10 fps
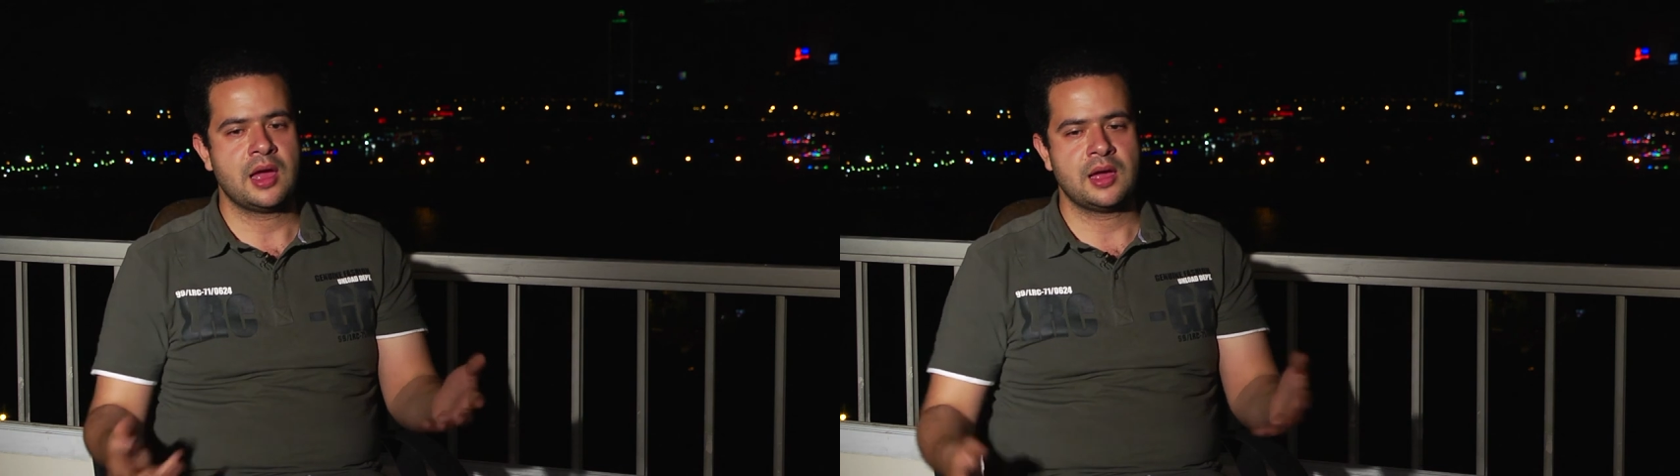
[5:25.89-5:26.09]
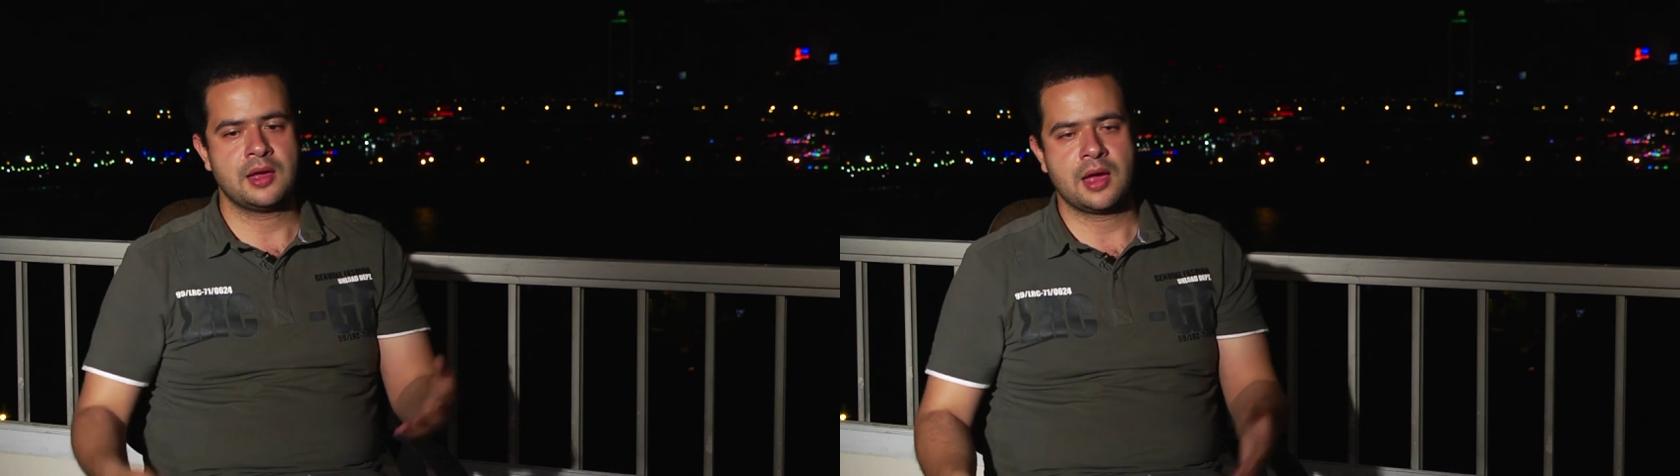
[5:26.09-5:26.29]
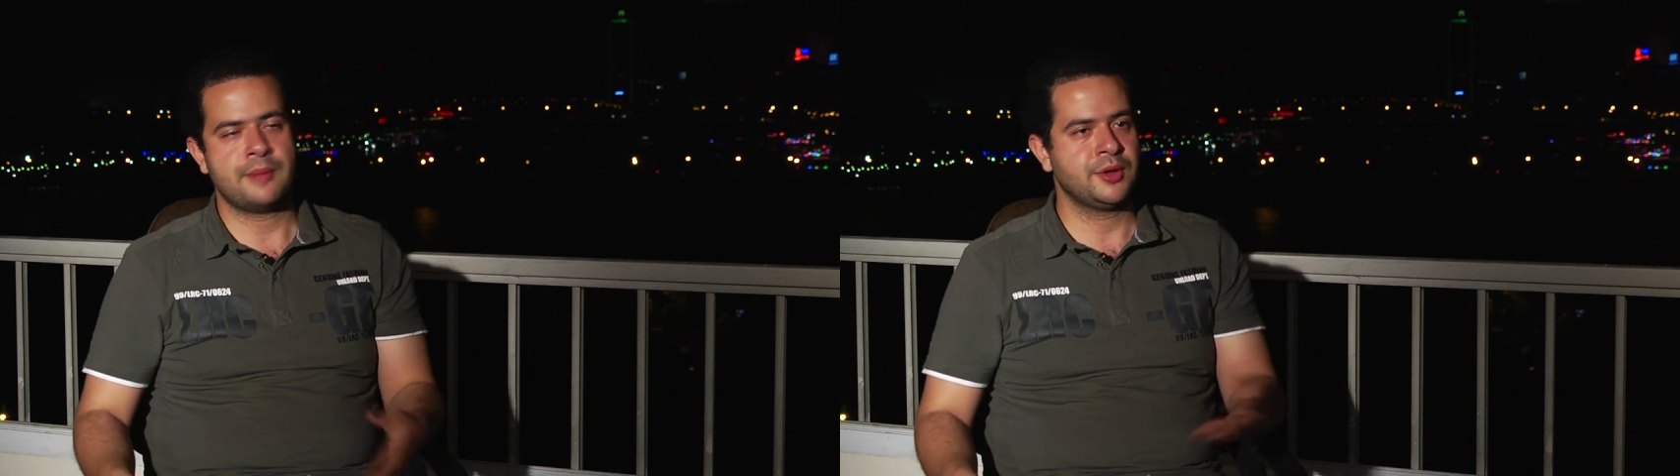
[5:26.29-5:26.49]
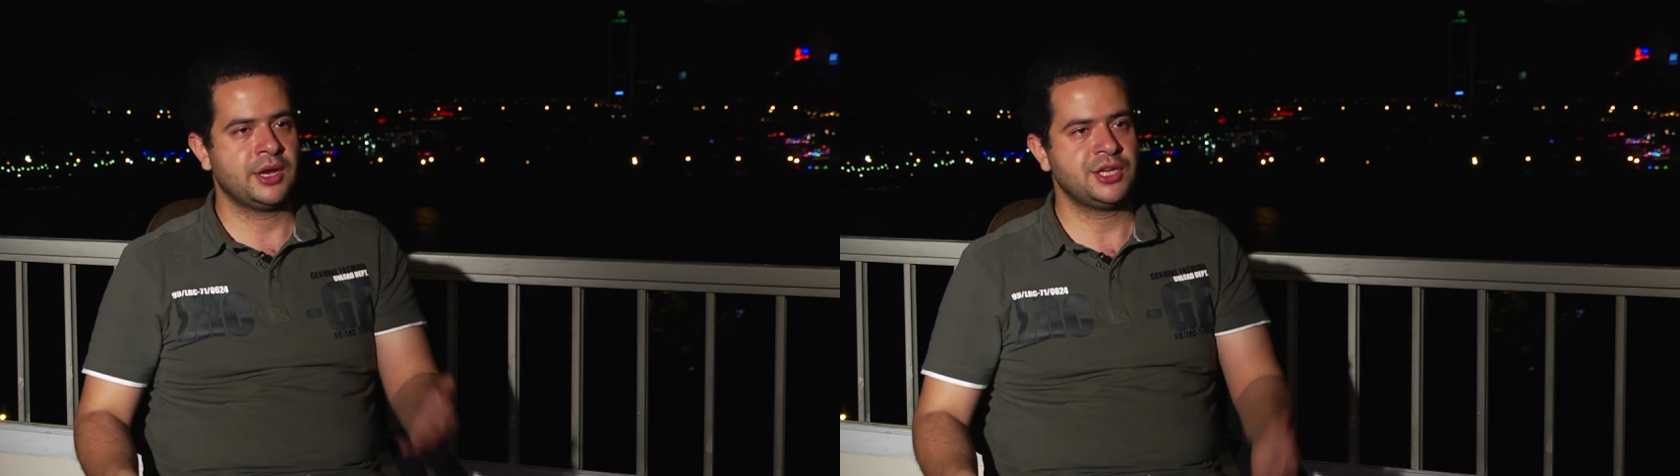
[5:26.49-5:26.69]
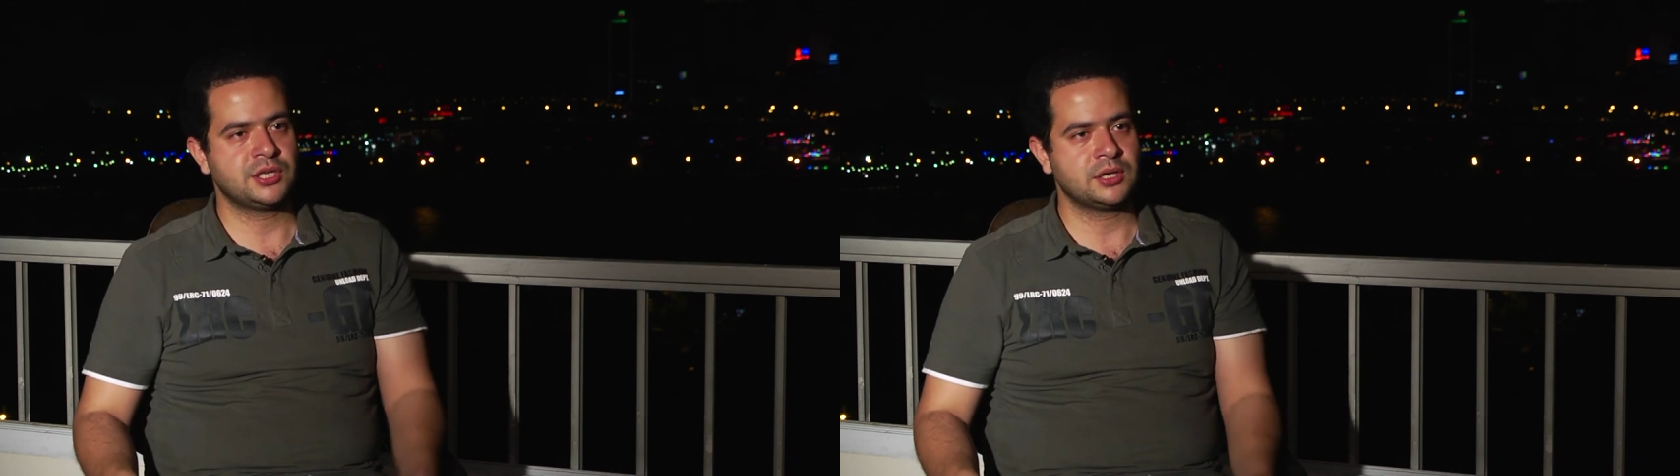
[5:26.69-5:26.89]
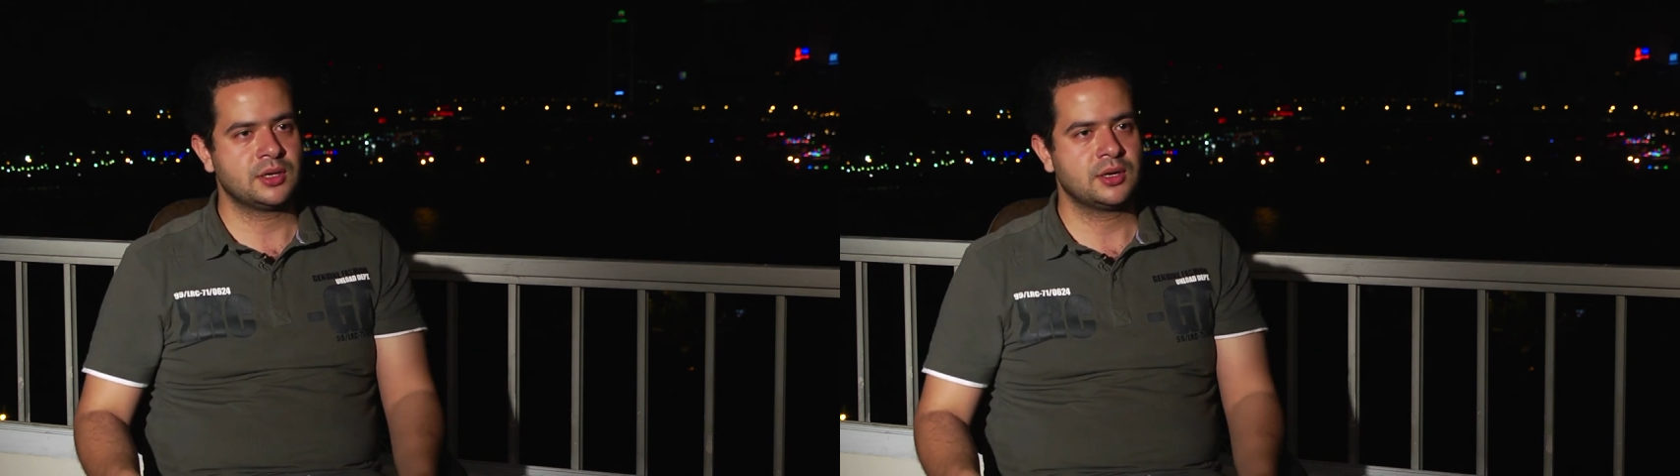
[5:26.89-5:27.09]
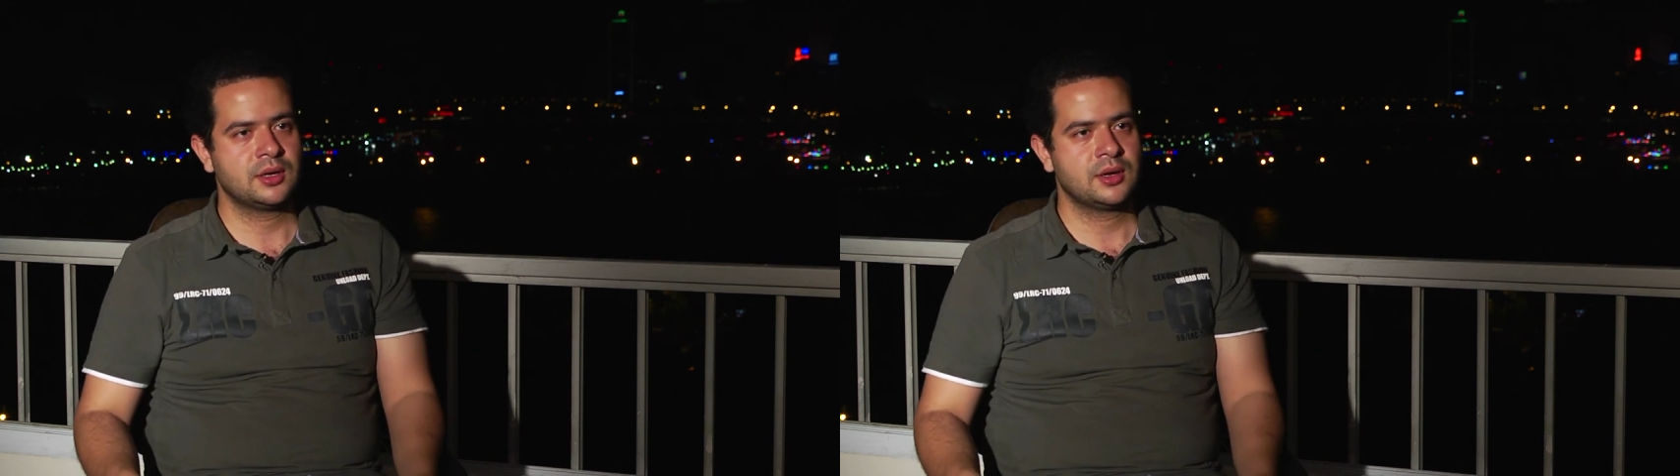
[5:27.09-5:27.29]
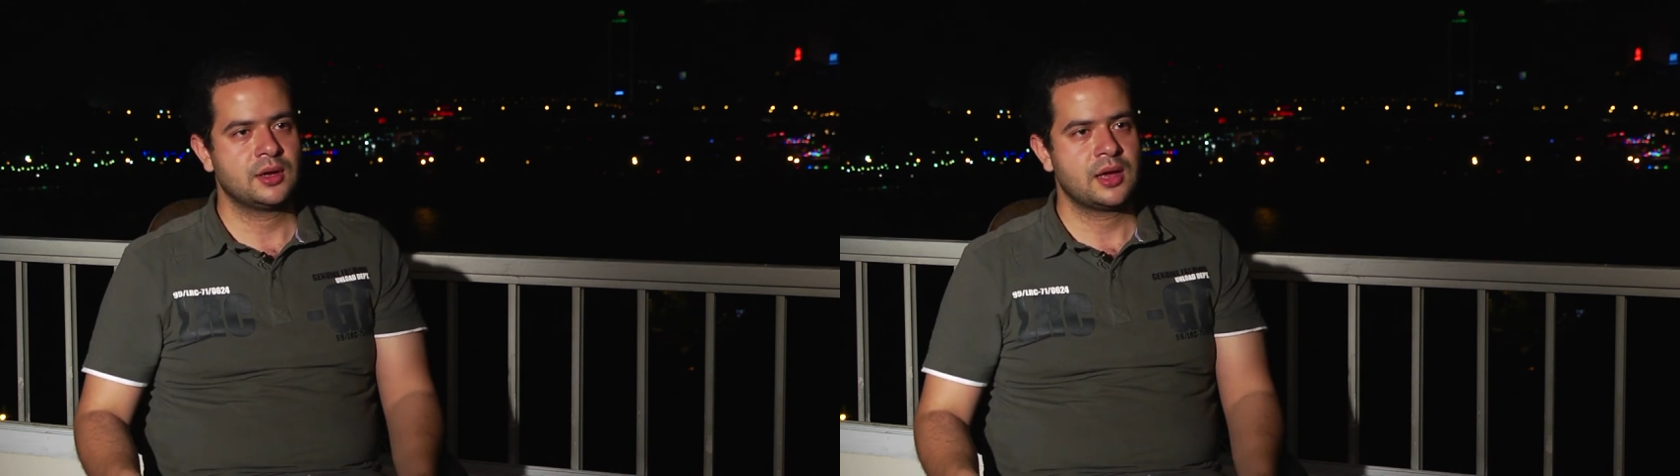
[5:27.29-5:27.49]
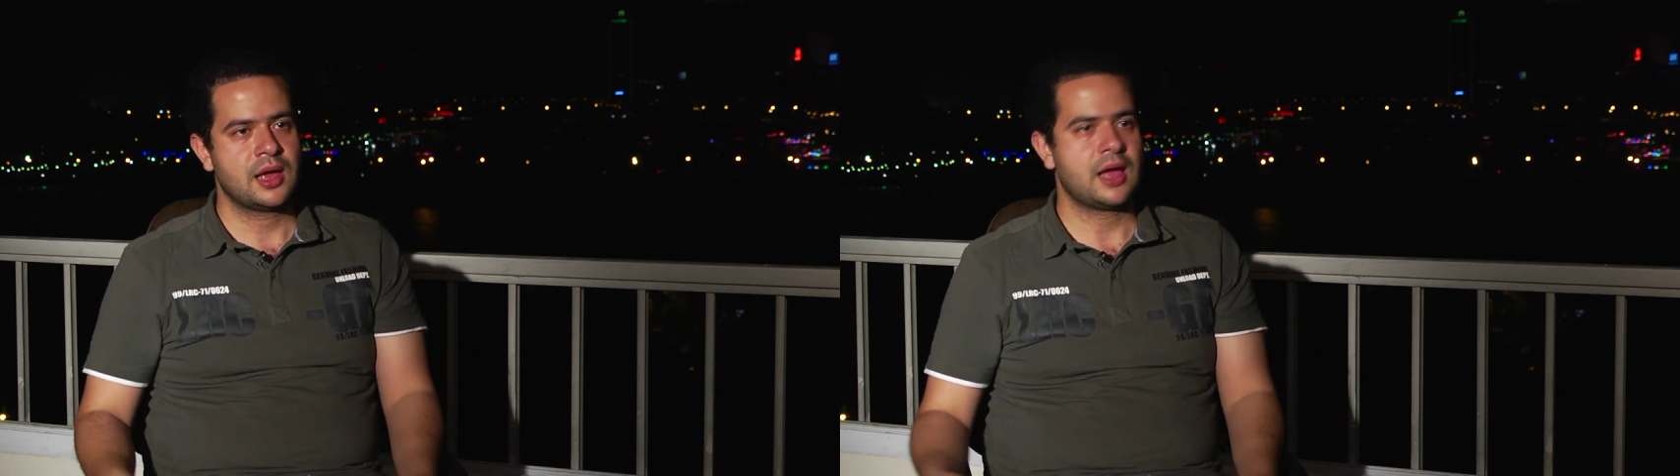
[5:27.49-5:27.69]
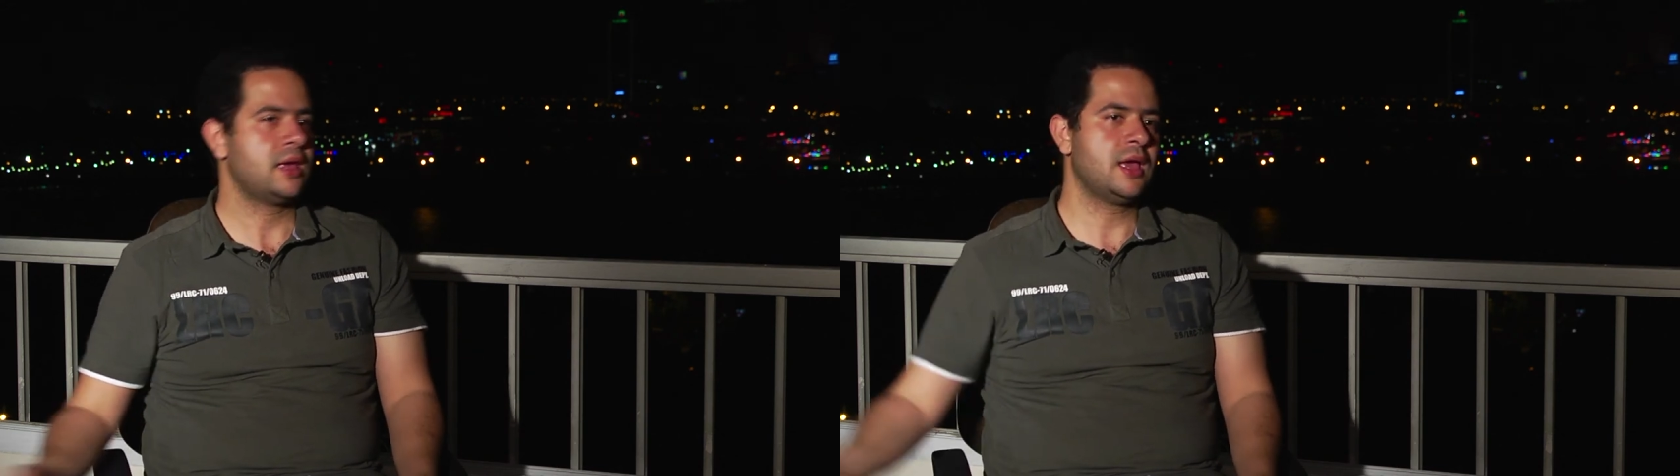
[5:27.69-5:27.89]
uh, ammunition
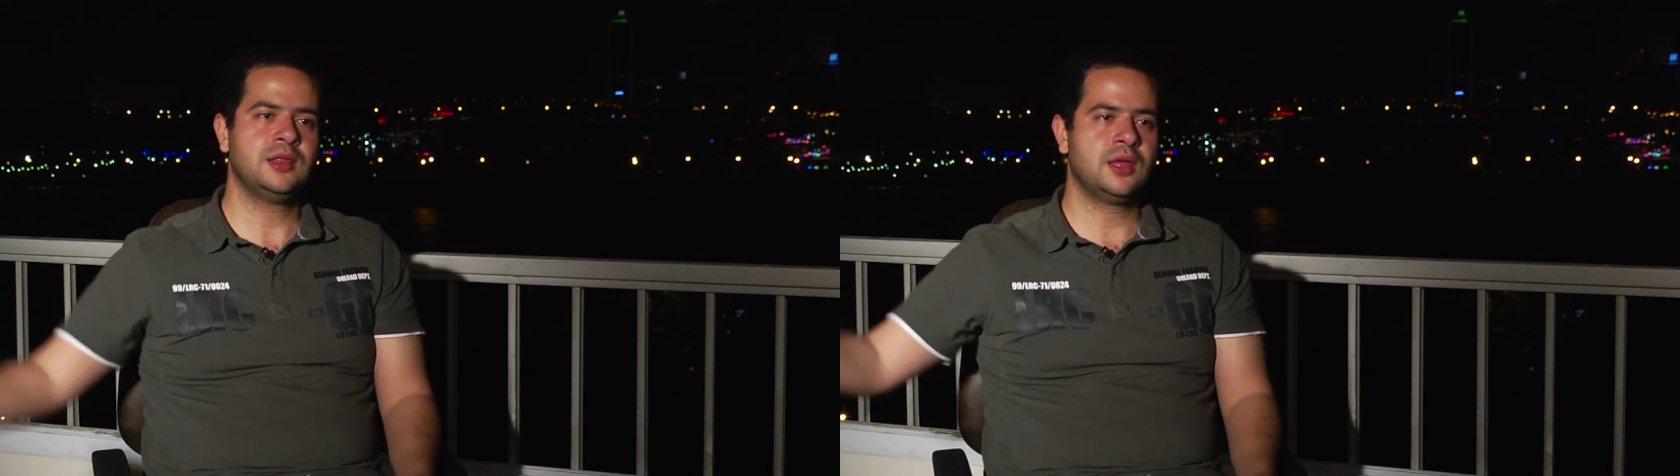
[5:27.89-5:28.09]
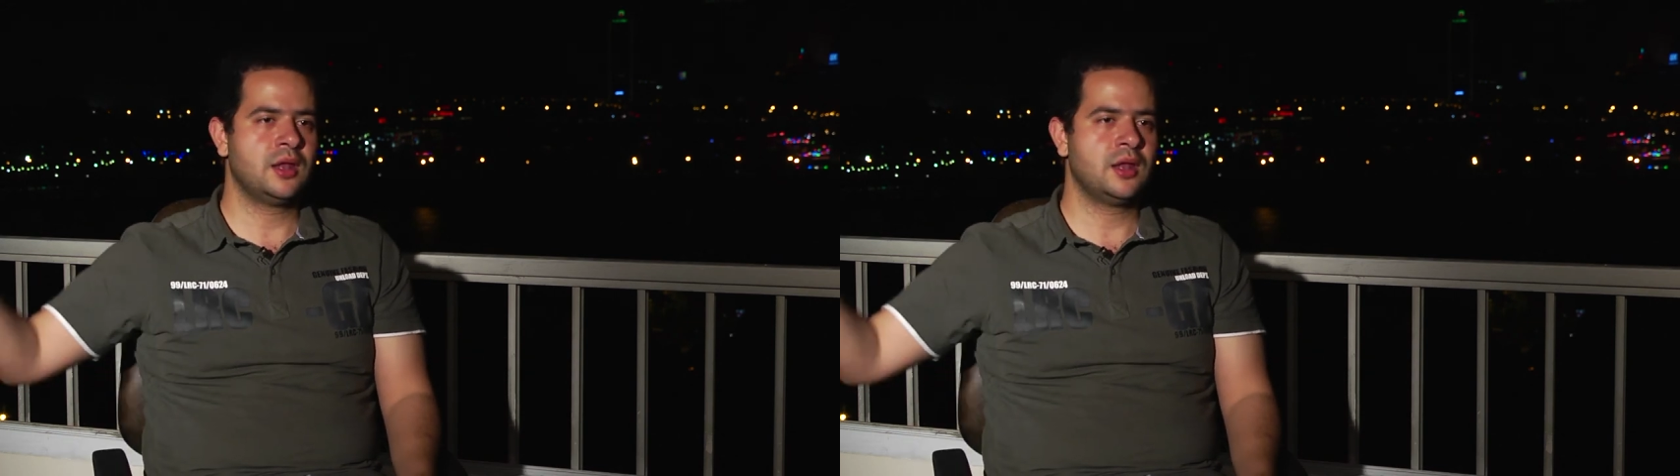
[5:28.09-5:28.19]
and